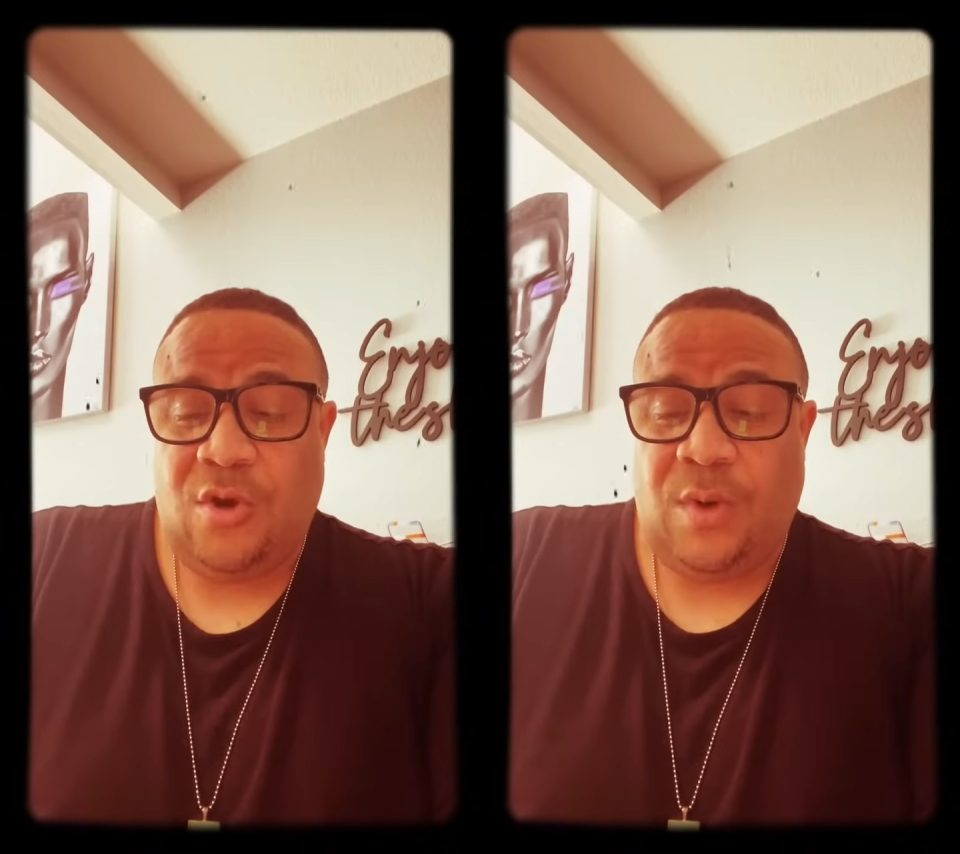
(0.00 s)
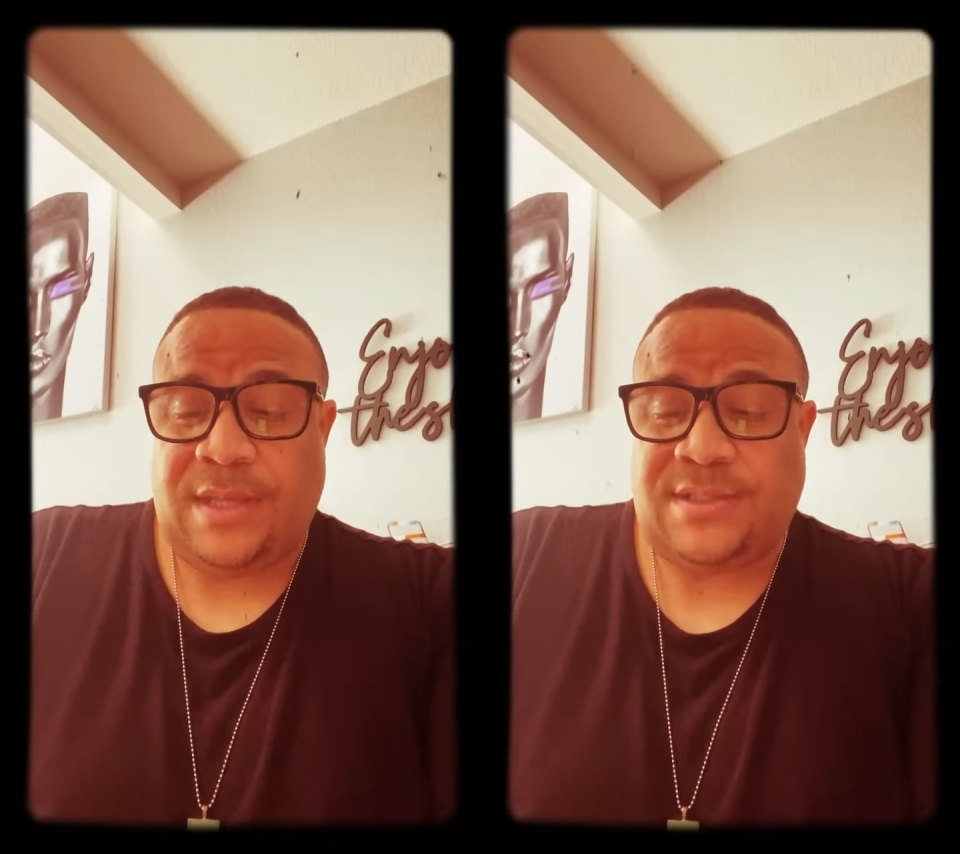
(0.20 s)

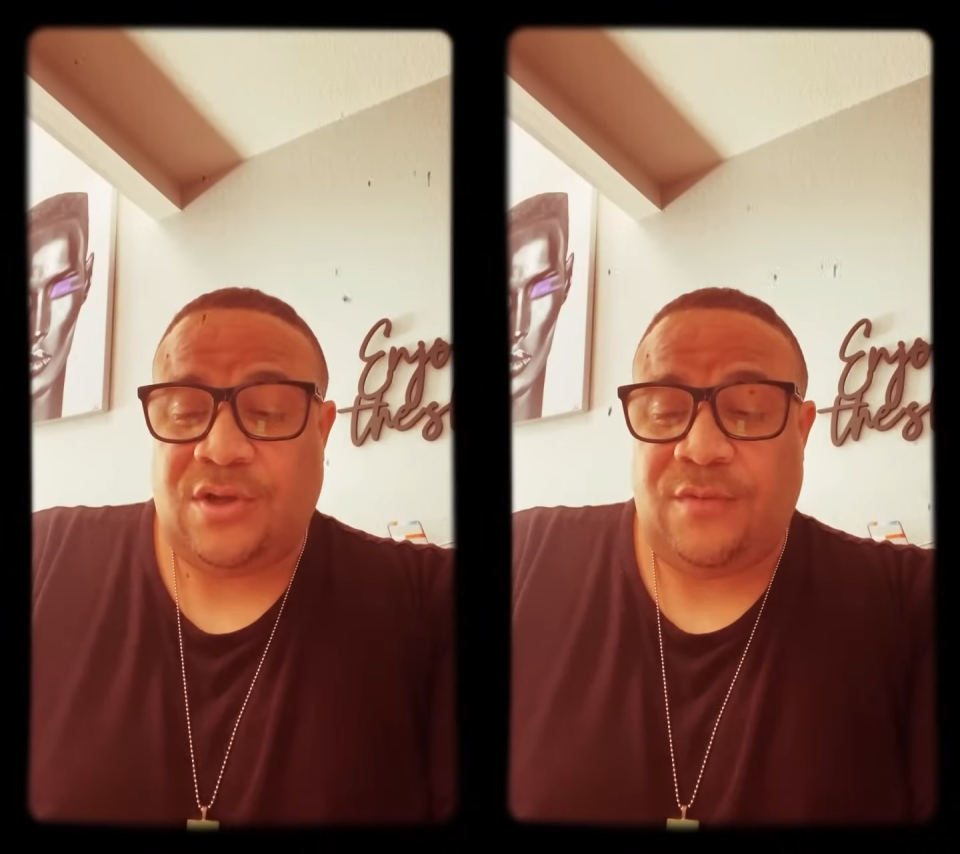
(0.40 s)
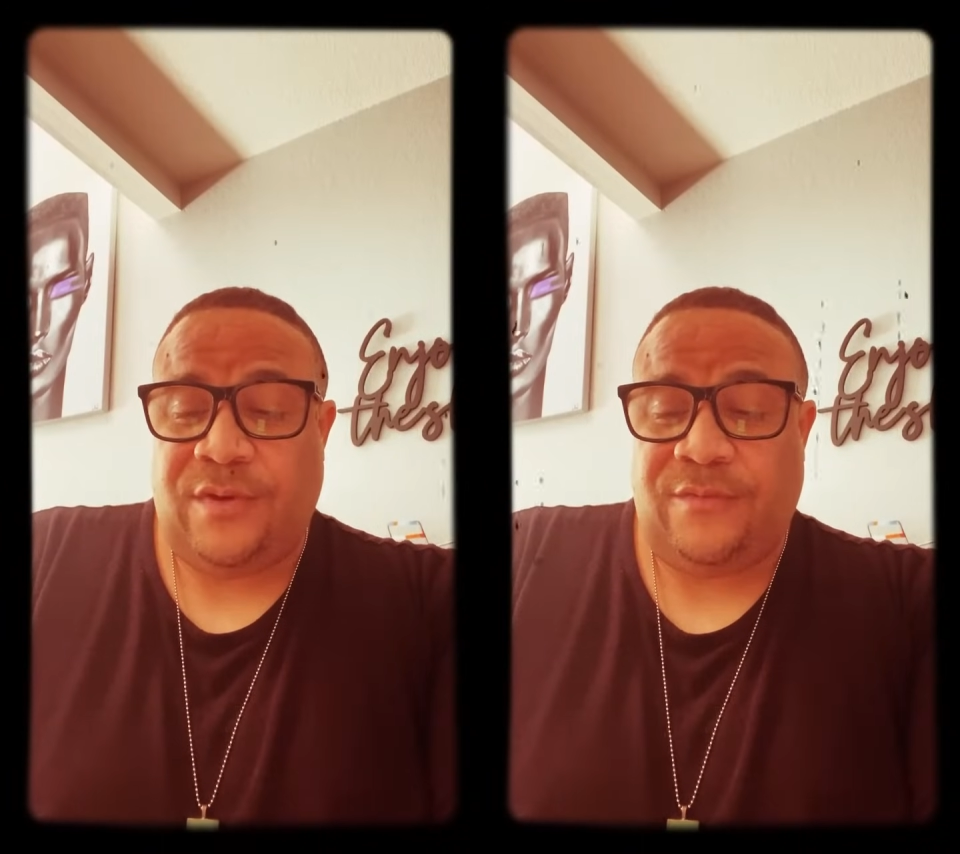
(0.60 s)
while
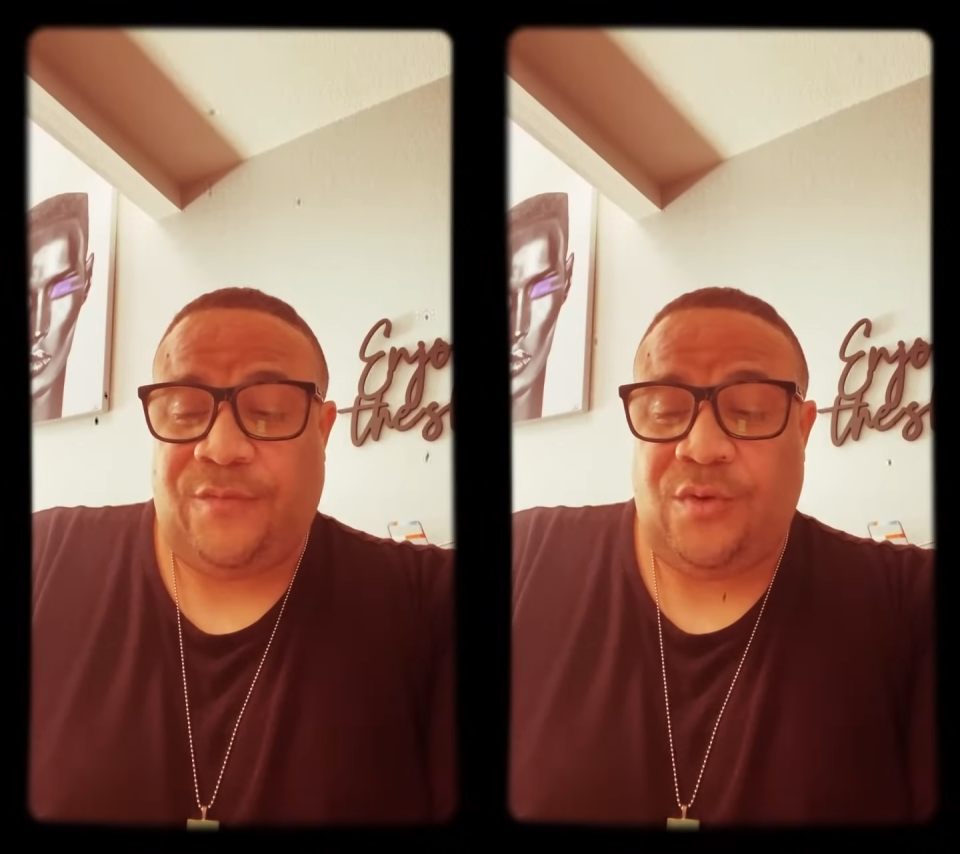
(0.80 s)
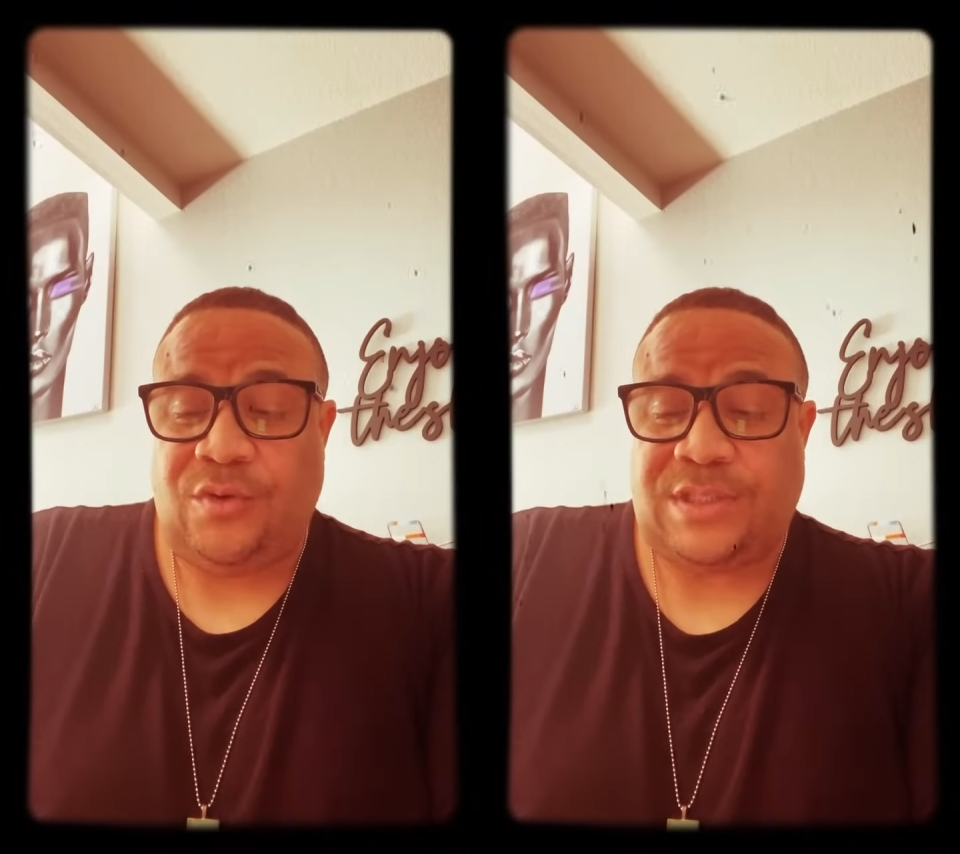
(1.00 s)
serving
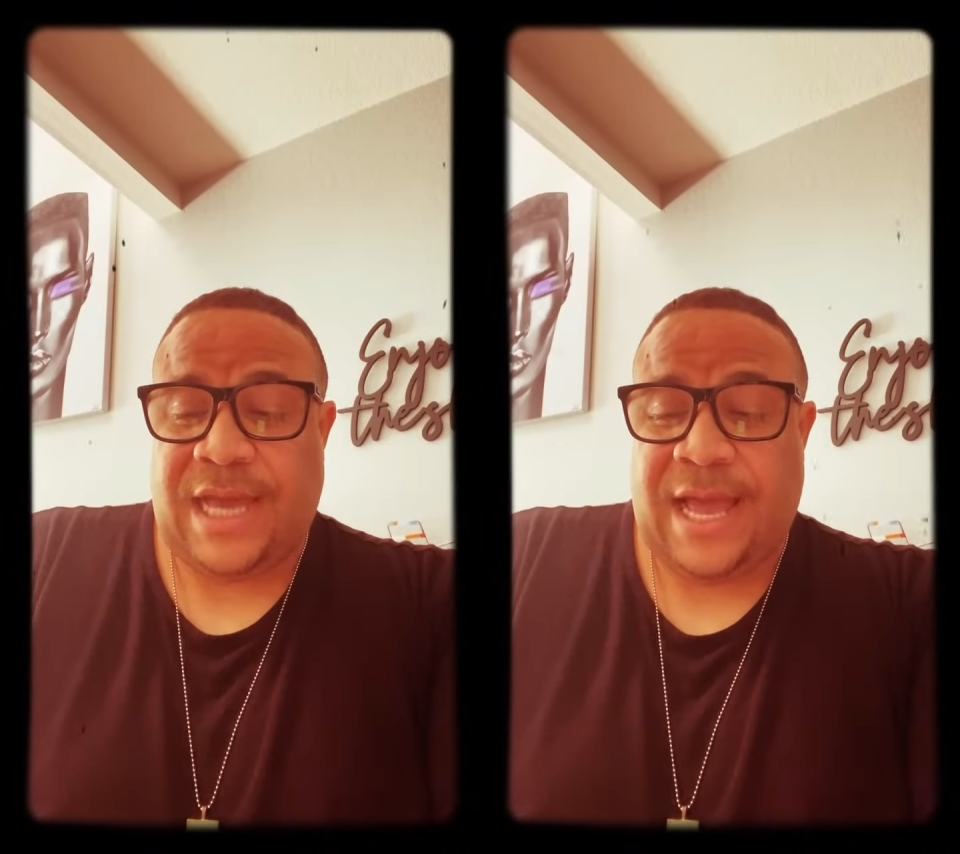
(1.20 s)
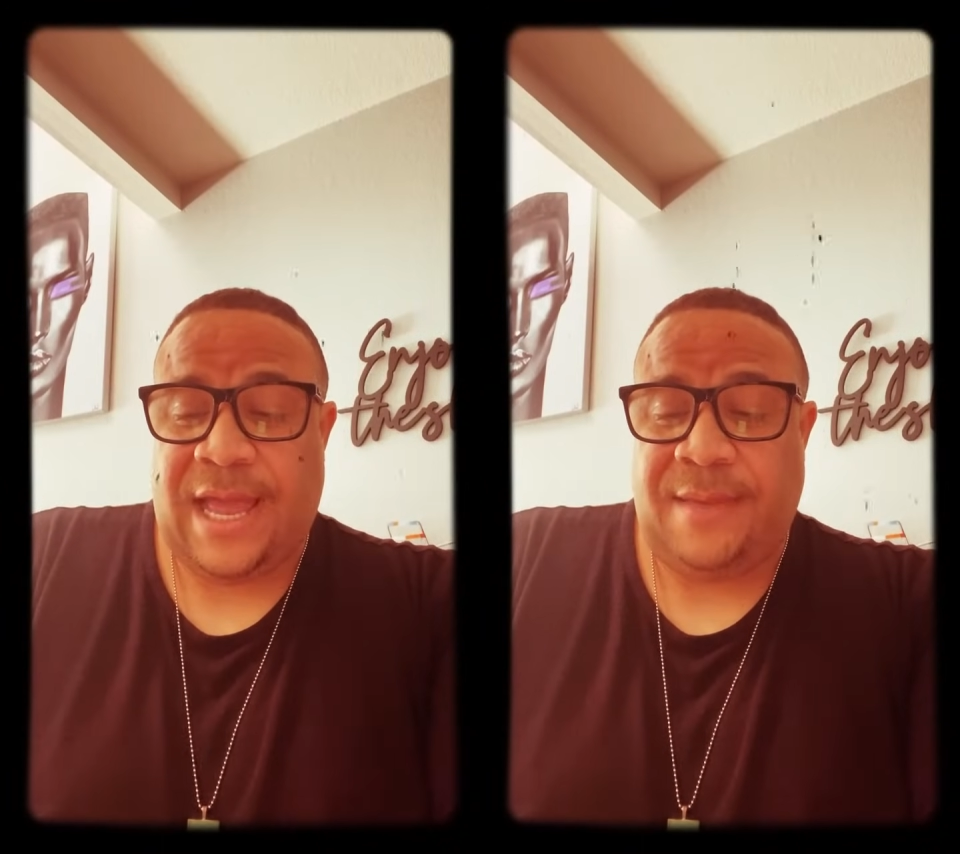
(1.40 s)

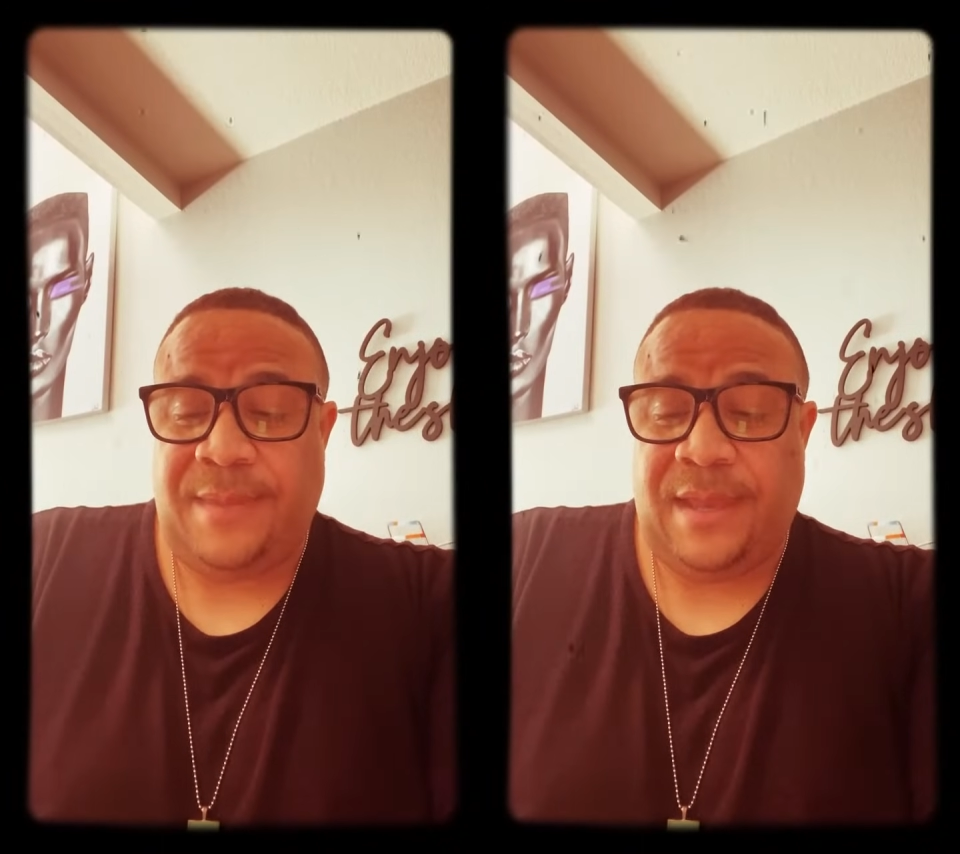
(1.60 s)
full-time